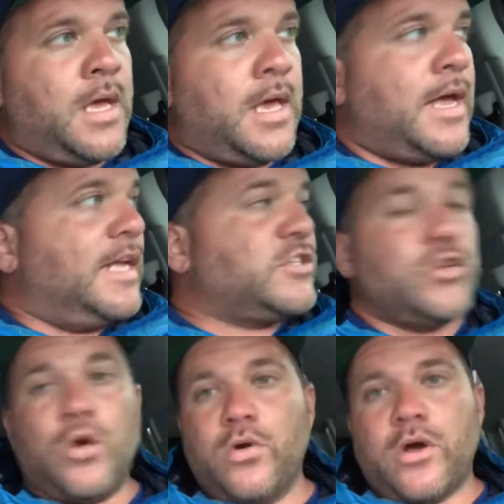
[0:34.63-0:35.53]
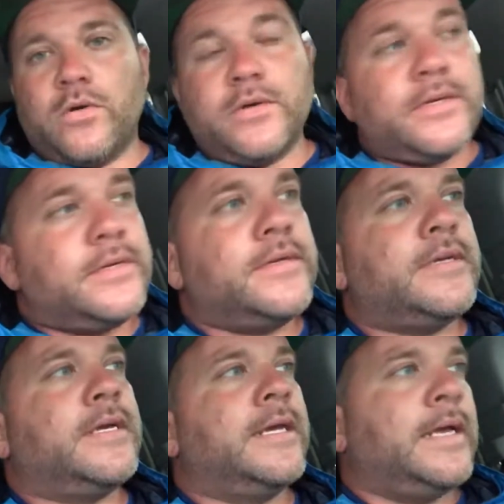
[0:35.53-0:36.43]
it's a no-go.
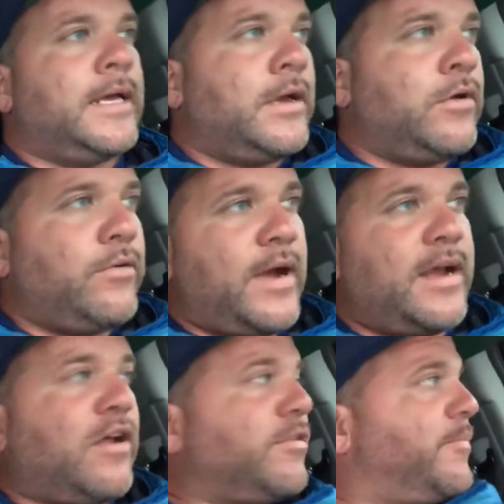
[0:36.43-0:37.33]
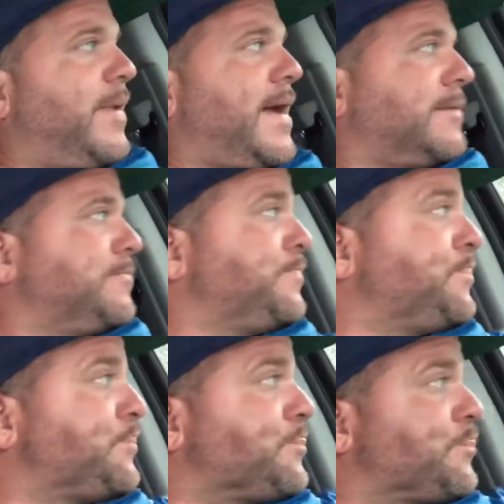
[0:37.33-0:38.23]
Right out the back,
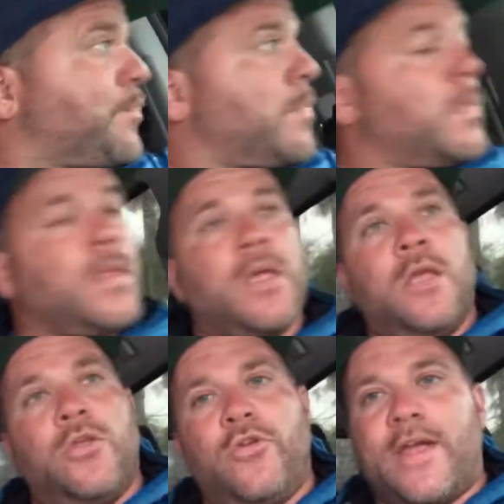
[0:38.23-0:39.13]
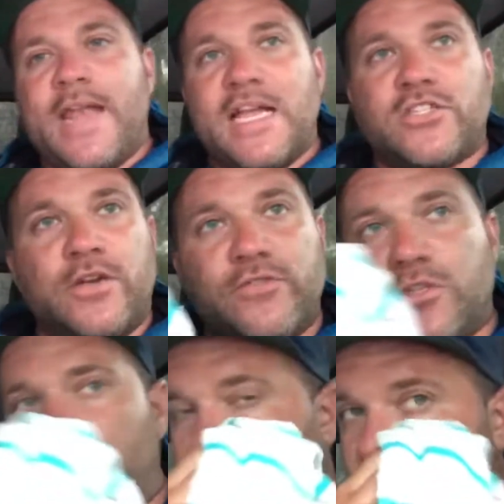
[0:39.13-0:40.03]
you cannot service
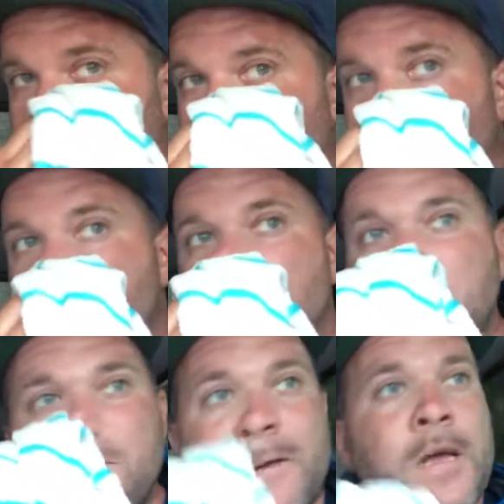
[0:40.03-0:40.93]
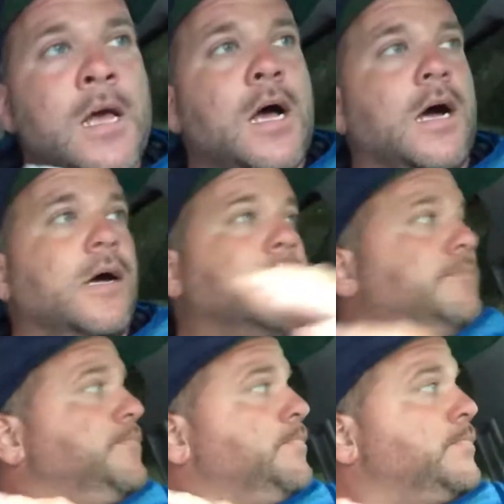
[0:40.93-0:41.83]
the pool.
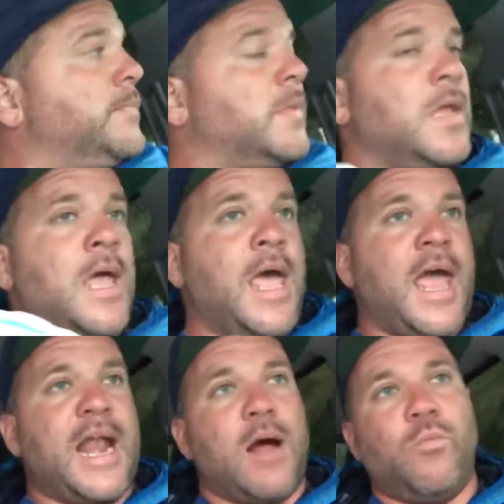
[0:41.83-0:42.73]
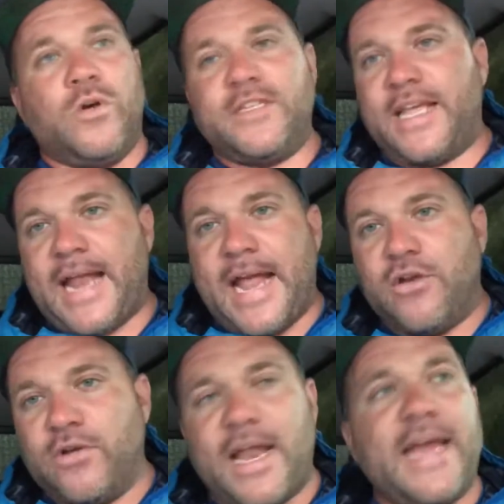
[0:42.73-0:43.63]
And I'm one that I
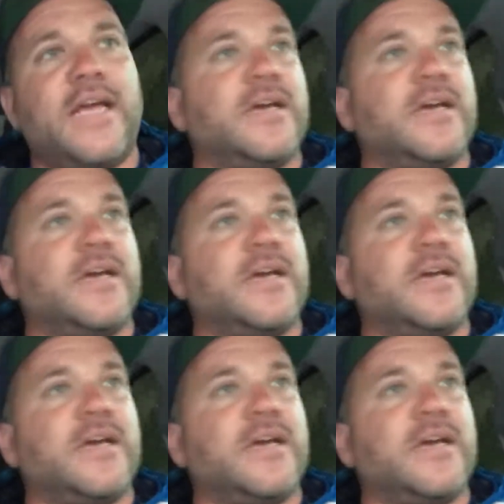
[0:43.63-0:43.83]
don't like.